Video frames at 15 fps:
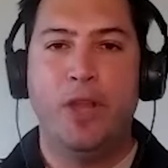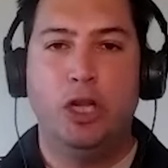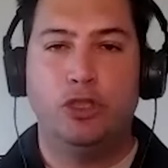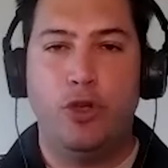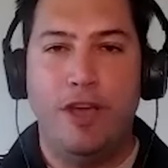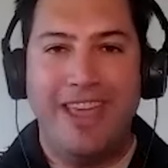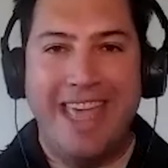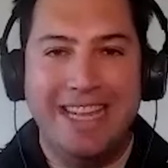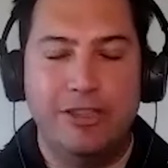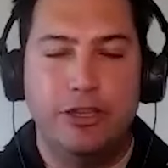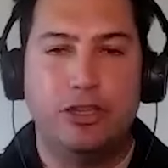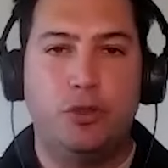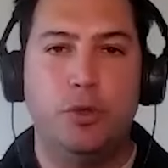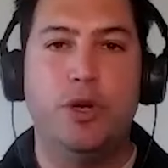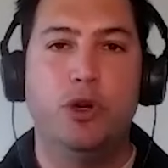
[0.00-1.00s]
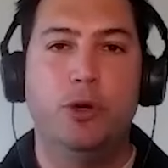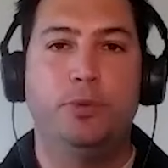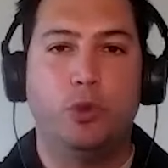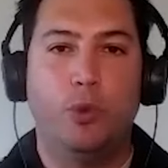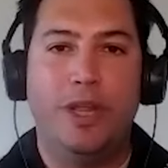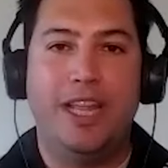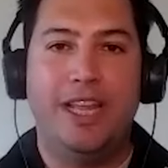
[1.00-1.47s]
So you have industry
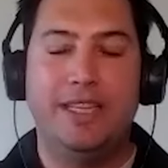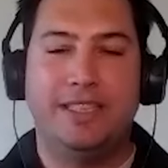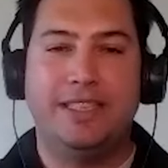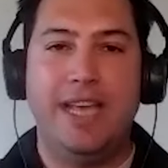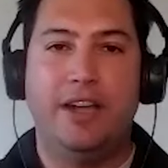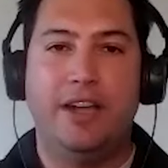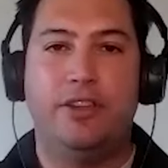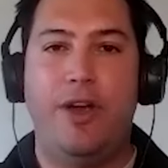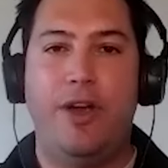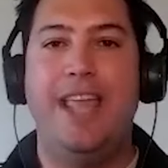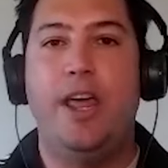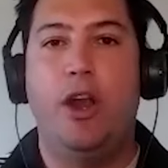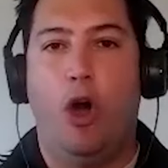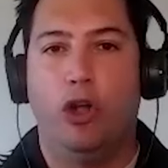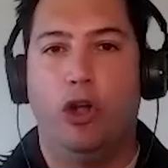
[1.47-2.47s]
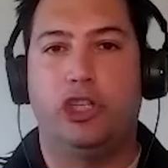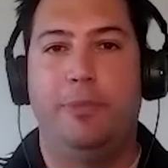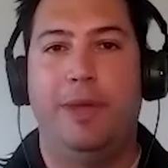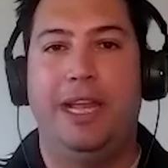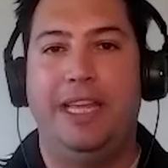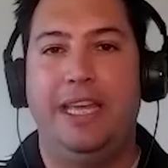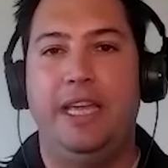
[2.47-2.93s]
groups within the sector, and then
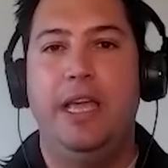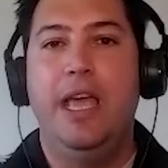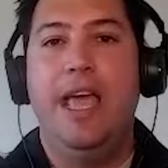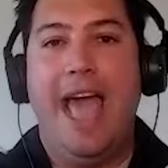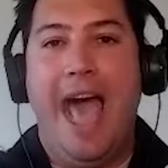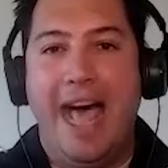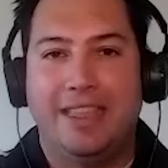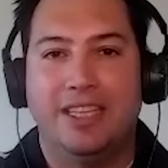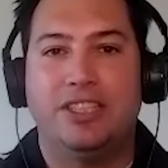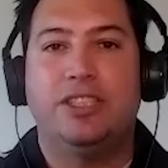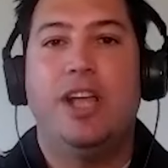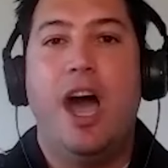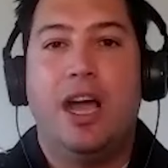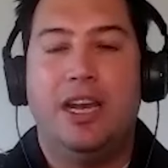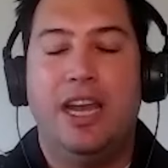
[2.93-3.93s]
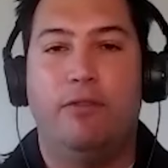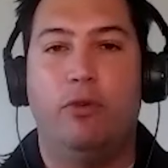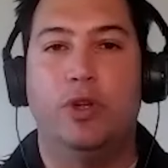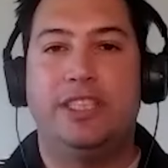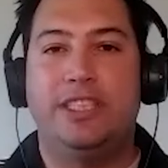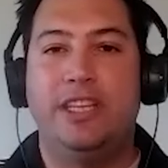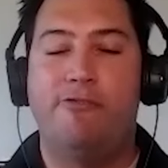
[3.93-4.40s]
ultimately at the stock
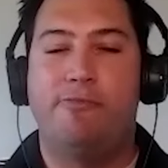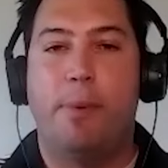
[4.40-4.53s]
level itself.